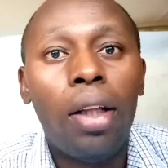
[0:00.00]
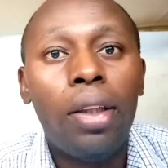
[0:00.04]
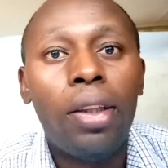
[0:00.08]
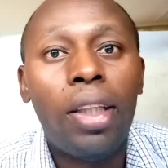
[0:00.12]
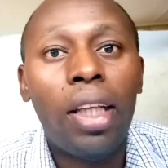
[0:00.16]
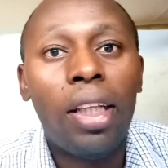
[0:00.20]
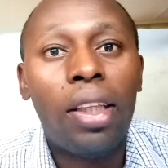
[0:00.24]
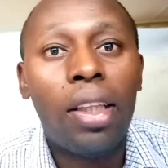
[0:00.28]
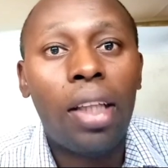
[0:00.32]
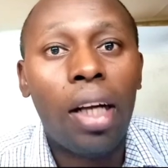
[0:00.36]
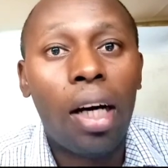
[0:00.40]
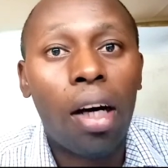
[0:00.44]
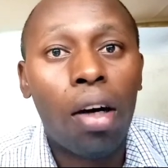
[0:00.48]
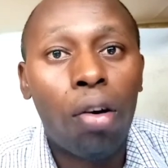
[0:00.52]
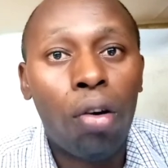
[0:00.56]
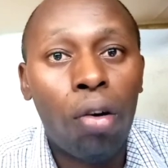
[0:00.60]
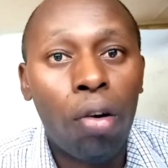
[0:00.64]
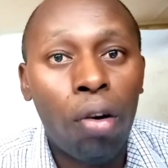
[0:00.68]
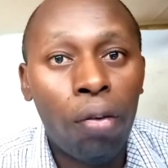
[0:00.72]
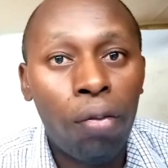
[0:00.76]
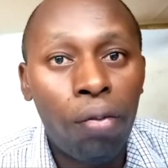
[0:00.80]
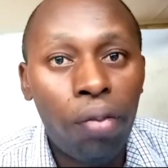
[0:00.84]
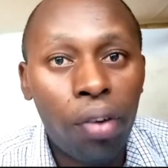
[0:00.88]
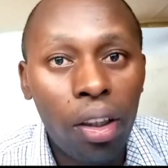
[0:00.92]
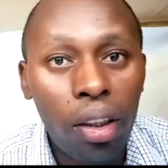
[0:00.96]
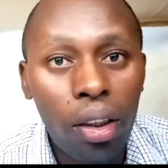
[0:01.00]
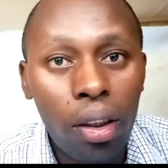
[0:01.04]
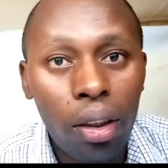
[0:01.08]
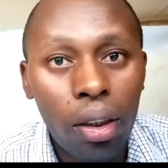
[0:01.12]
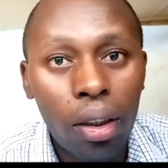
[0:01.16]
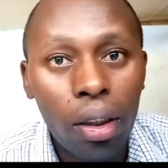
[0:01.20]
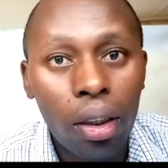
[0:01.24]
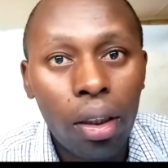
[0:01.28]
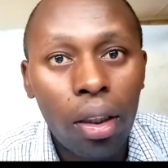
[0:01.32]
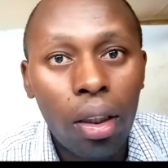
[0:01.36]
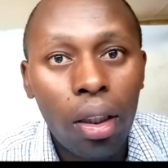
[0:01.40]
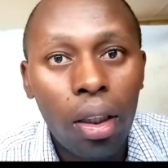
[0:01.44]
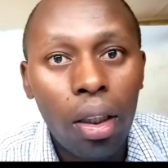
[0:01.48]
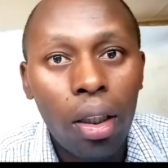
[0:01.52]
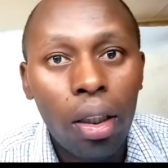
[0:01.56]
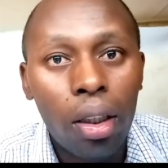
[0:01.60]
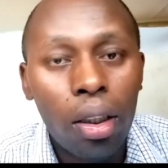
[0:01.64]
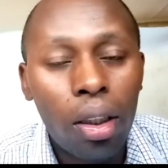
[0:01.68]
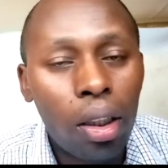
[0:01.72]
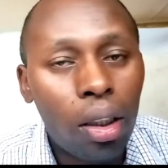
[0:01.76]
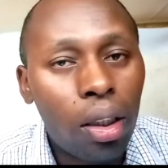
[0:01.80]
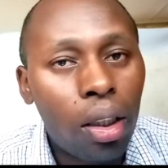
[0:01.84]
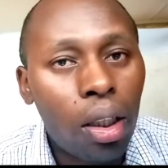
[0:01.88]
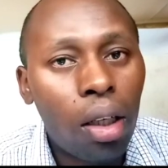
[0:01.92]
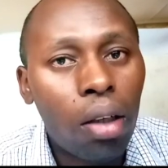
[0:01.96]
tetracovrit.
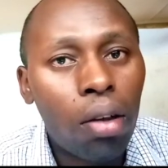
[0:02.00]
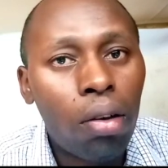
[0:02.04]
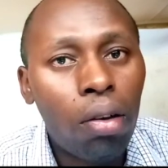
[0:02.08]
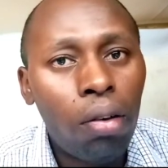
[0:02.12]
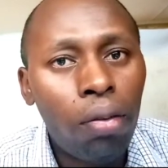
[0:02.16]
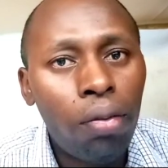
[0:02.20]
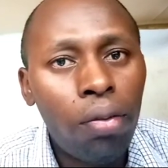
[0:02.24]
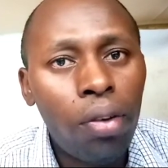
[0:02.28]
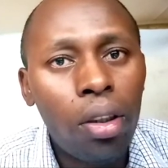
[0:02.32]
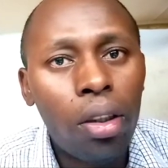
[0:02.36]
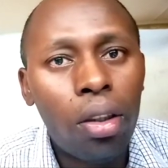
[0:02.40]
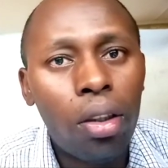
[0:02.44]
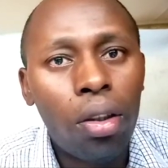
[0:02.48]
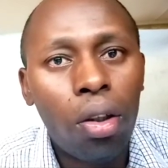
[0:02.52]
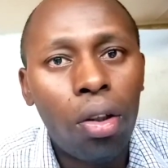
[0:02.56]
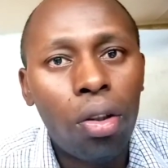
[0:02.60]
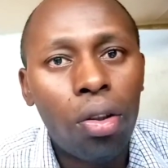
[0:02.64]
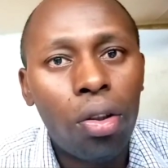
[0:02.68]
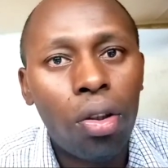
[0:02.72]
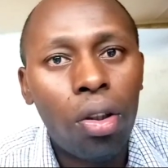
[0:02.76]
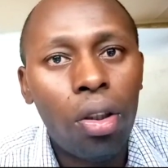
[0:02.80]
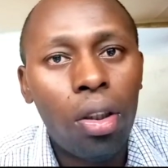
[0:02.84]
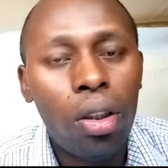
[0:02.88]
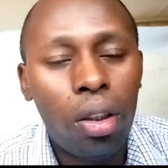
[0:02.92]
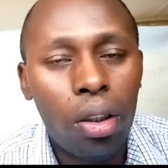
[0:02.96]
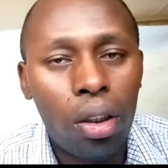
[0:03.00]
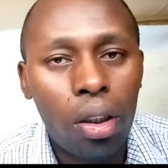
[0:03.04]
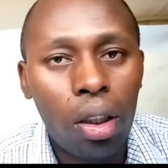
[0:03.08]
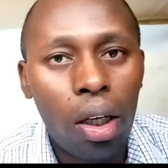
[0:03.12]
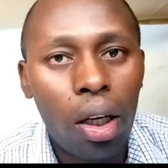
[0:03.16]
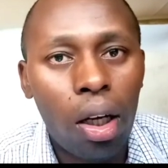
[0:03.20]
Tetracovrit also is